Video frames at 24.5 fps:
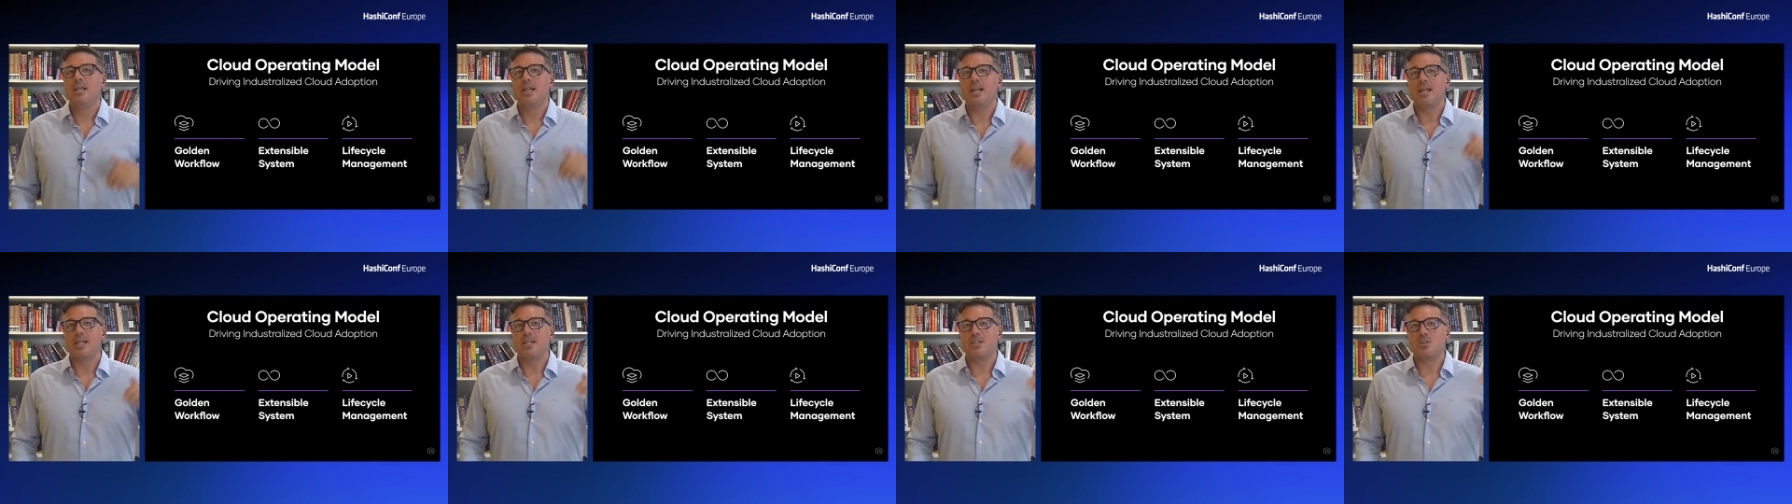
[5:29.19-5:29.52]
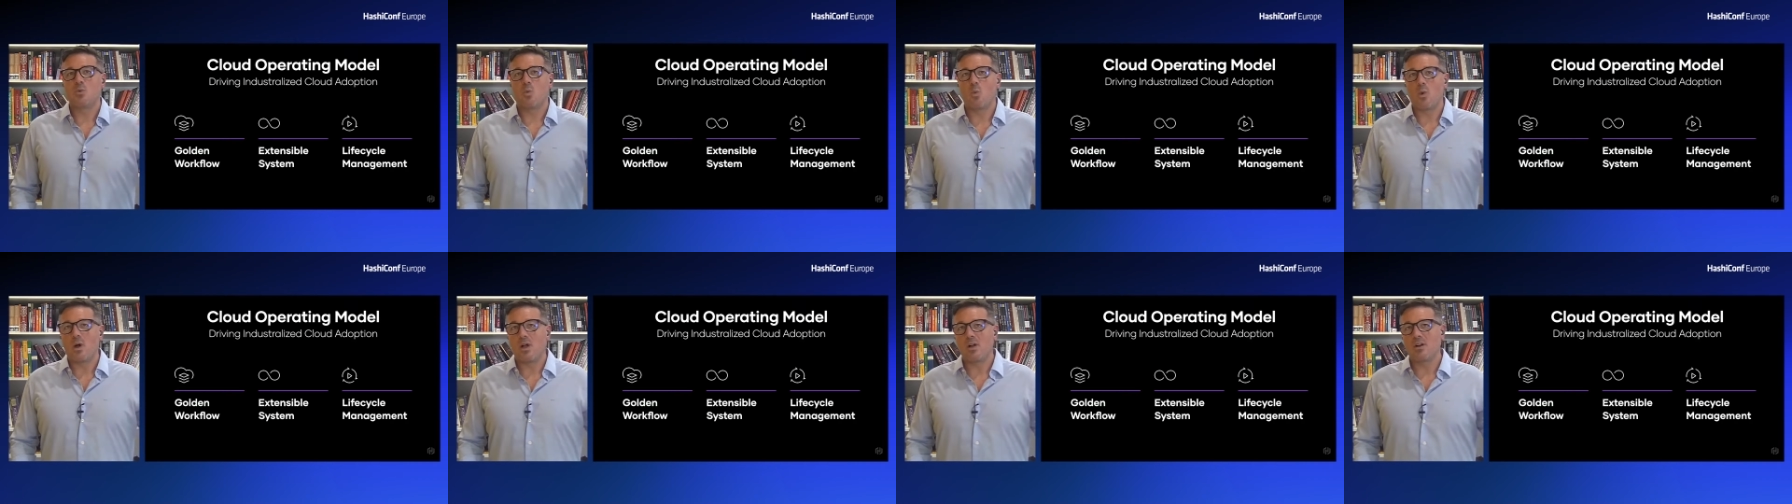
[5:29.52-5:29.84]

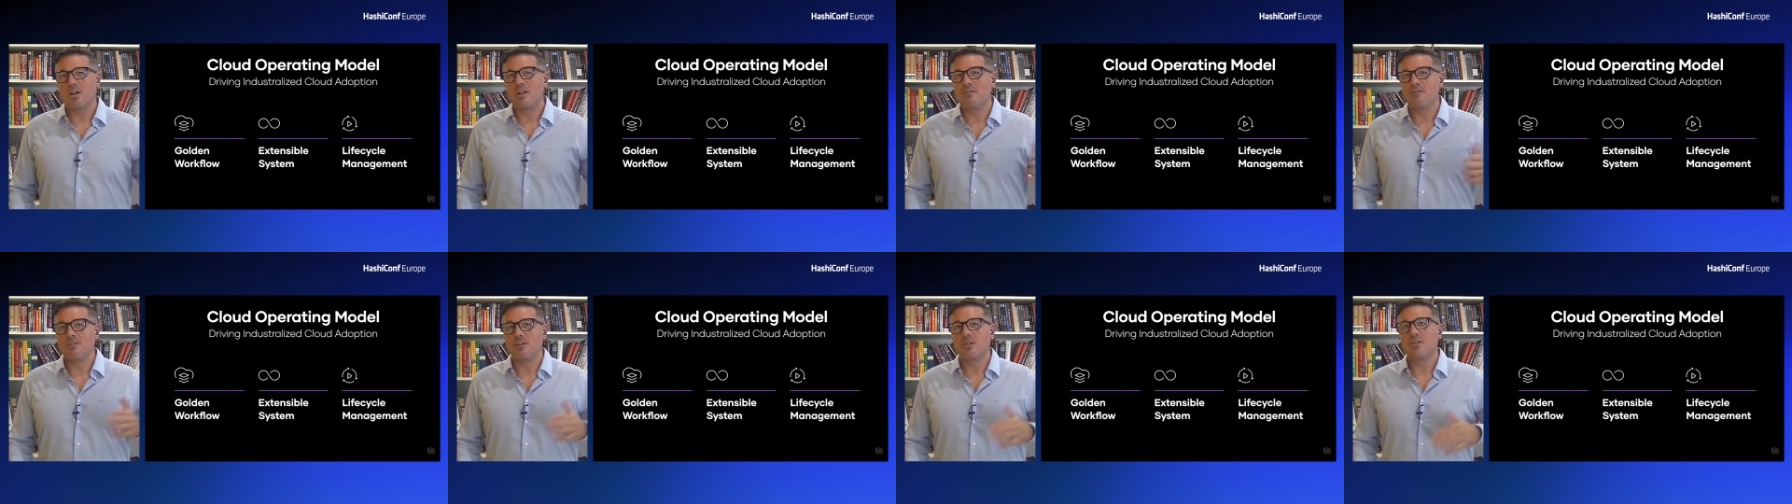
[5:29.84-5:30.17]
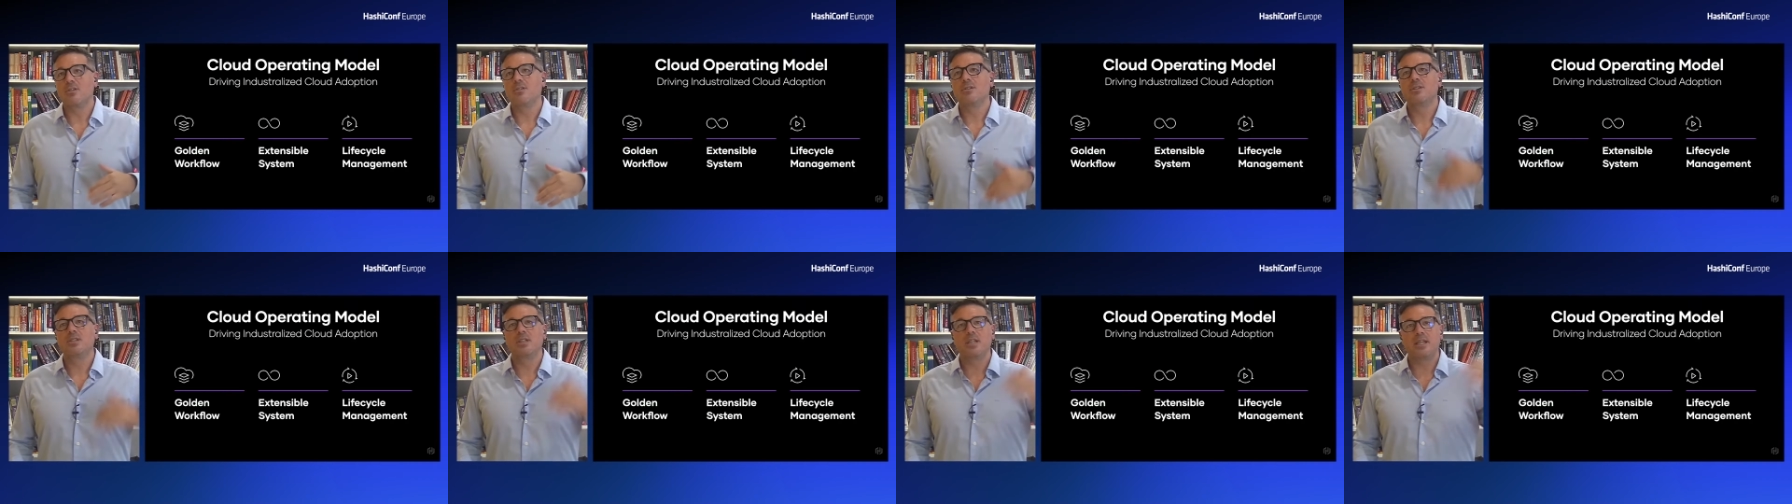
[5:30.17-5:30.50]
it's well
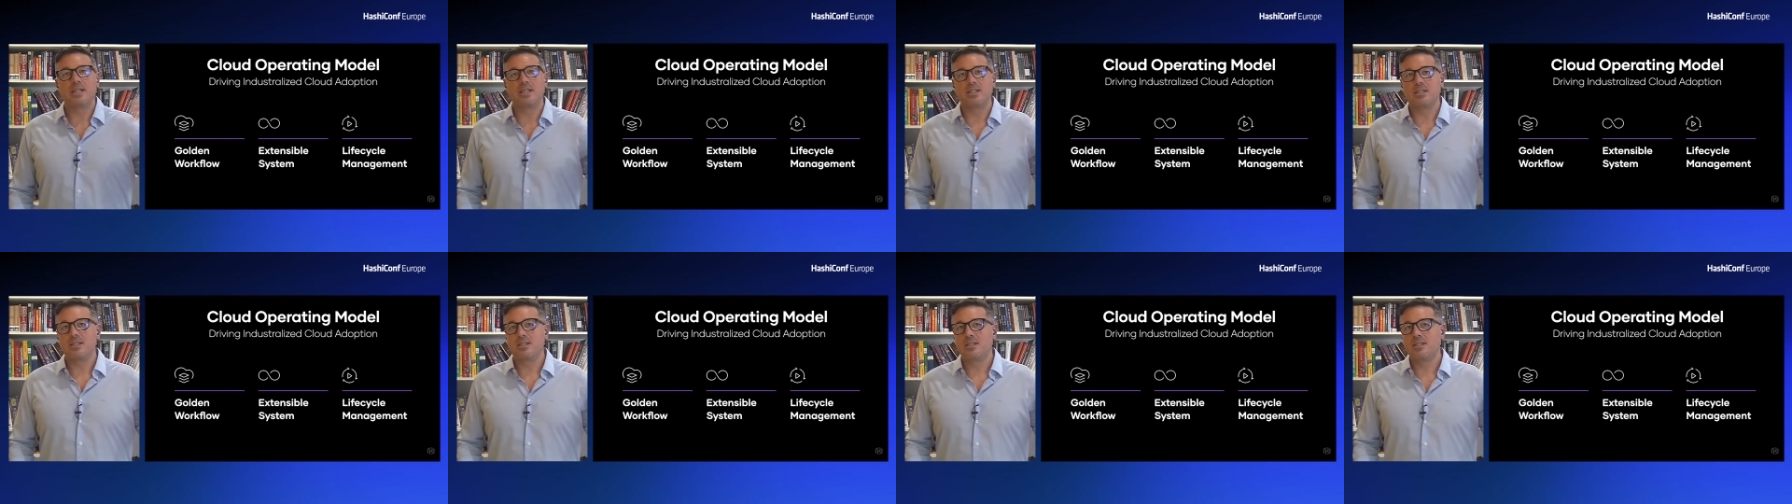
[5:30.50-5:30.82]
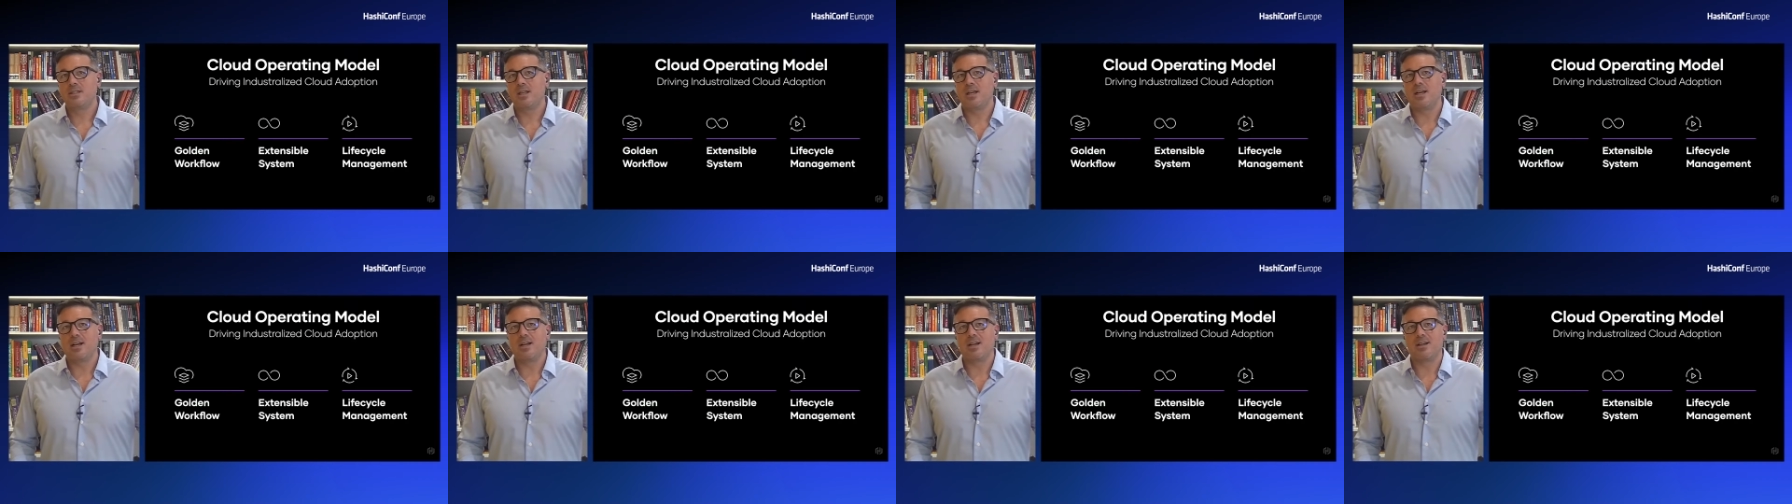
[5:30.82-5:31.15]
governed,
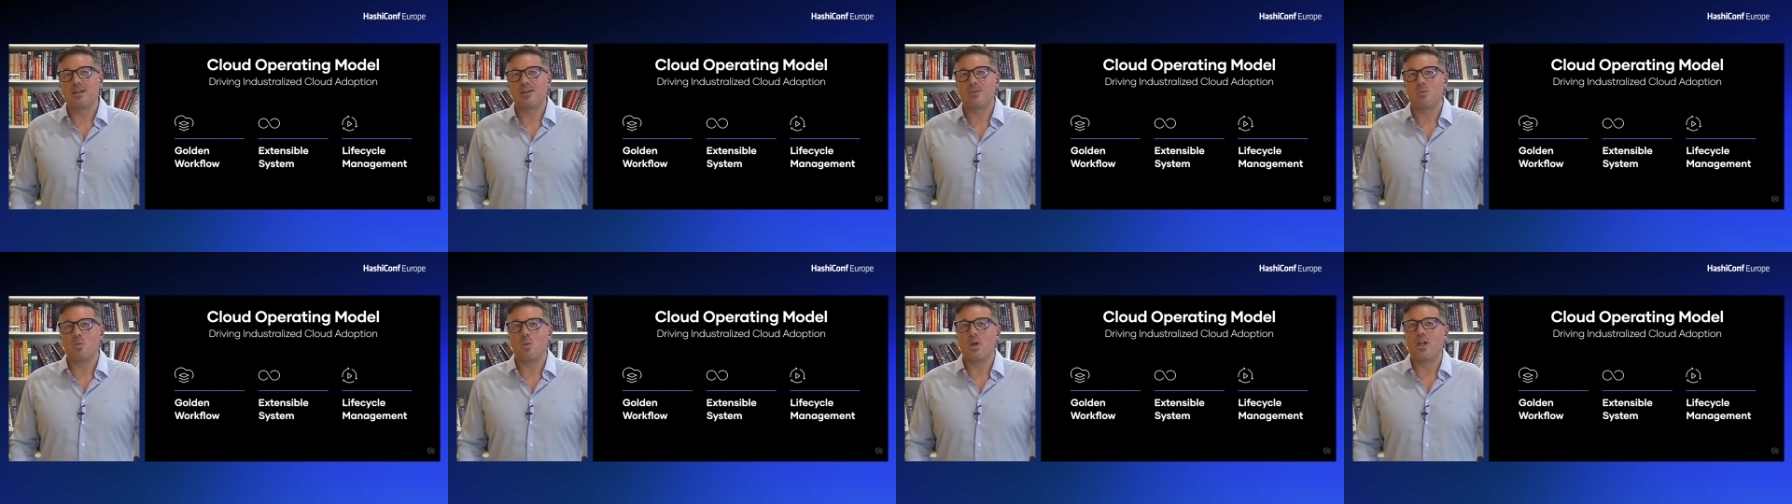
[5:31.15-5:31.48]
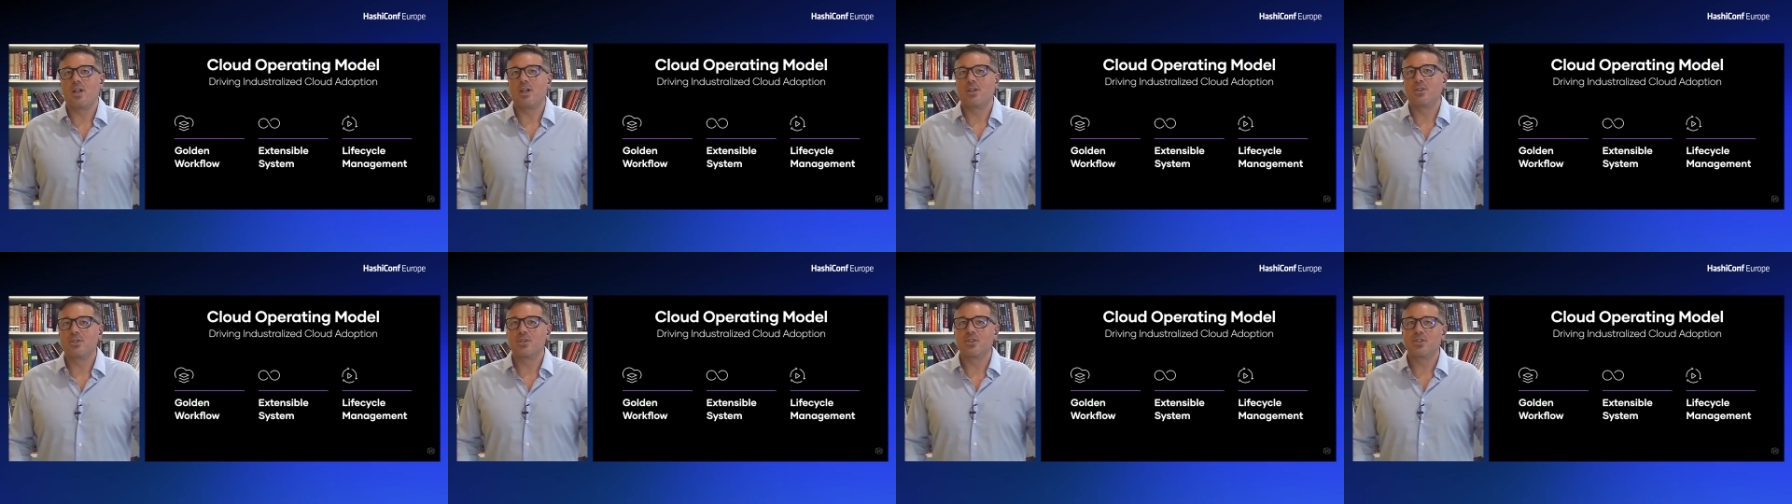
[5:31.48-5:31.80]
it's uh,
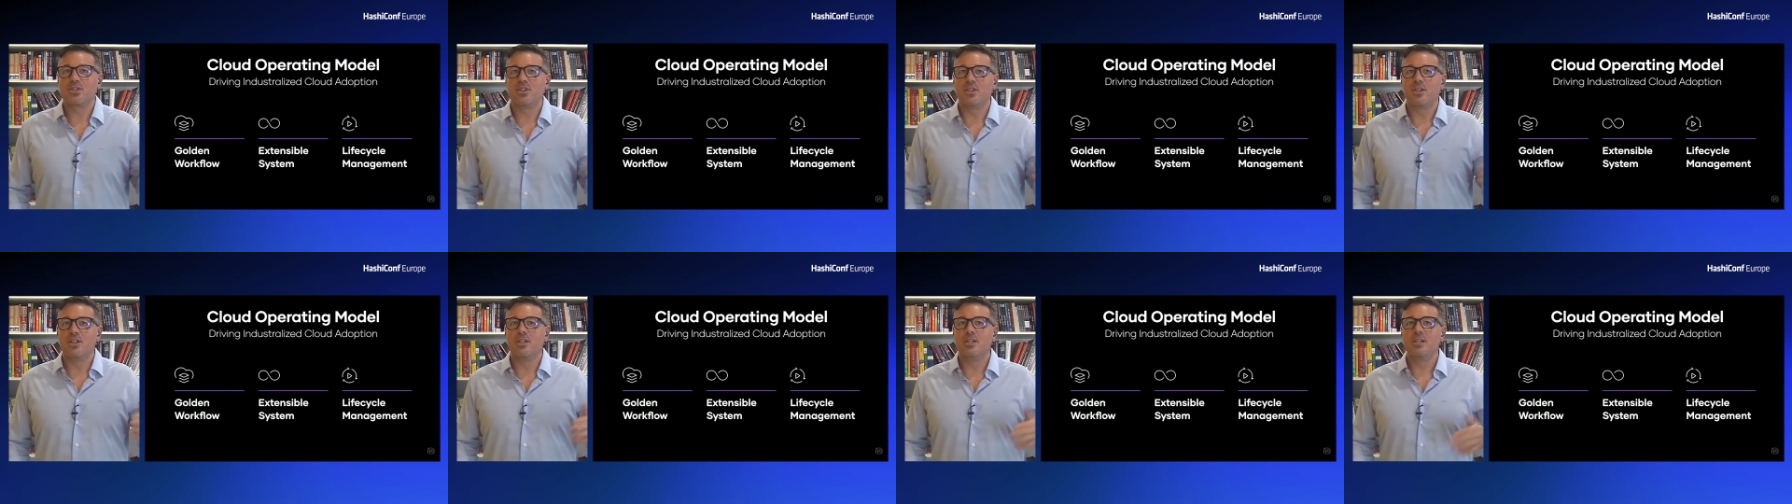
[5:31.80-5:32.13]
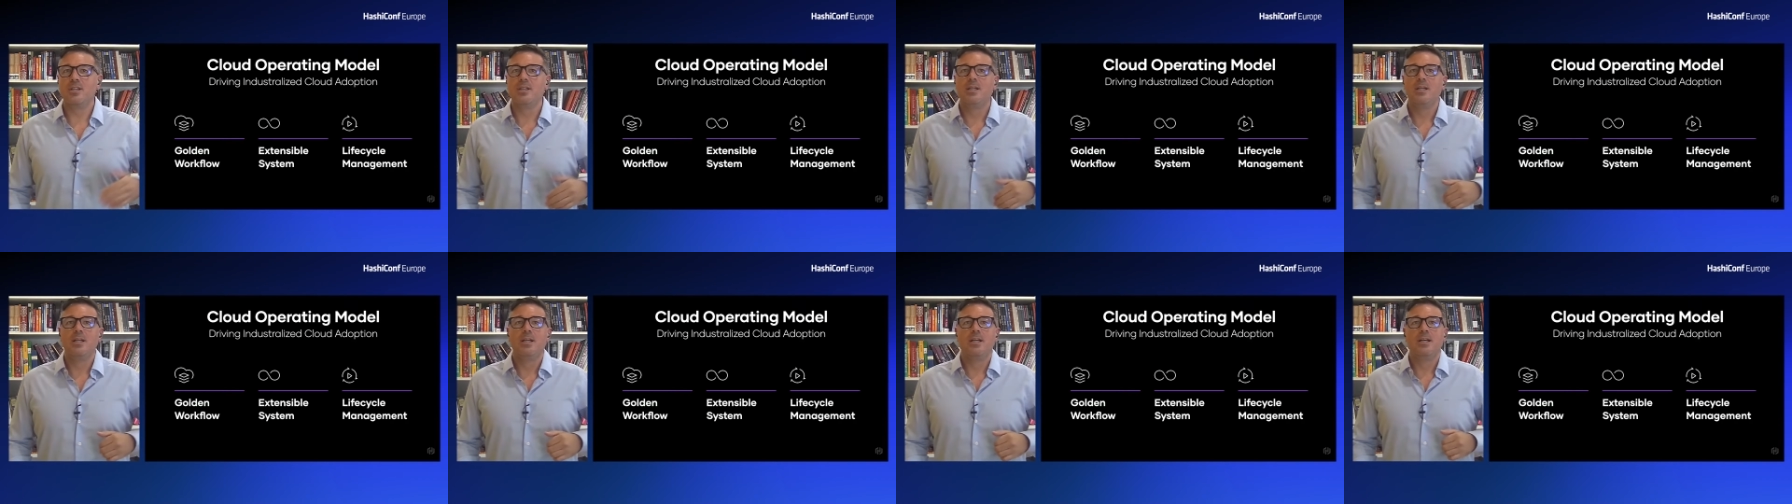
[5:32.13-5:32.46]
well
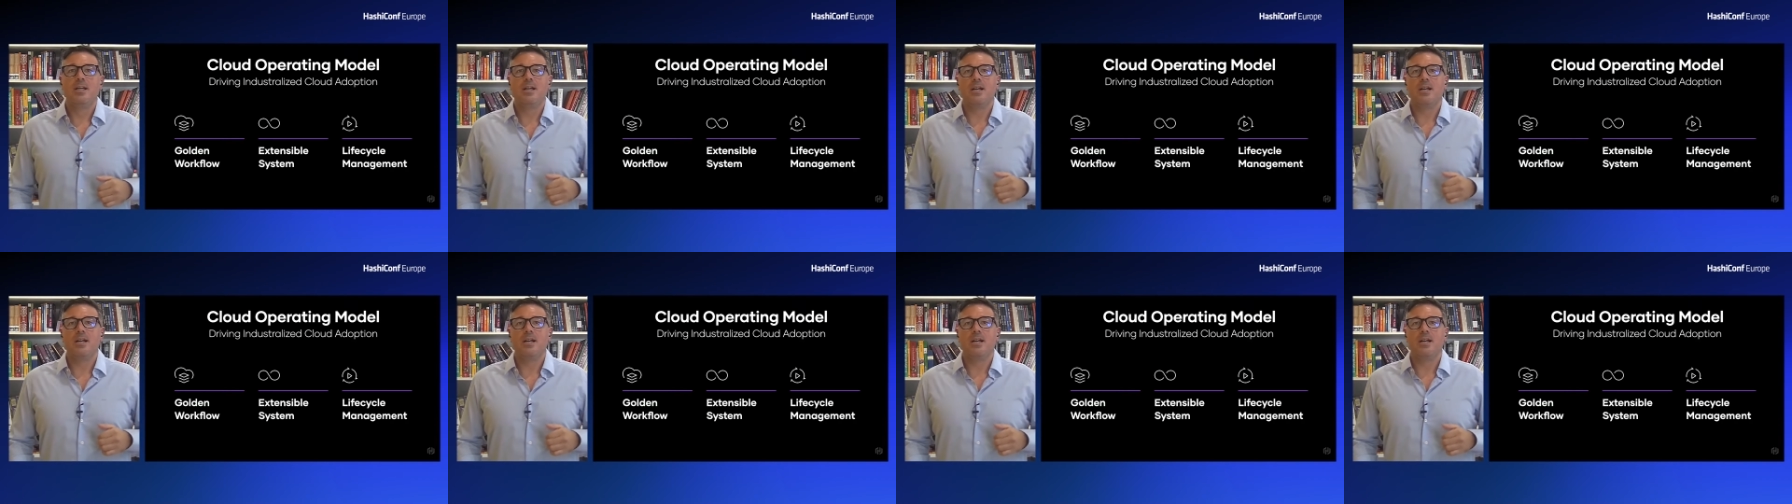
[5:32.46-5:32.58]
understood,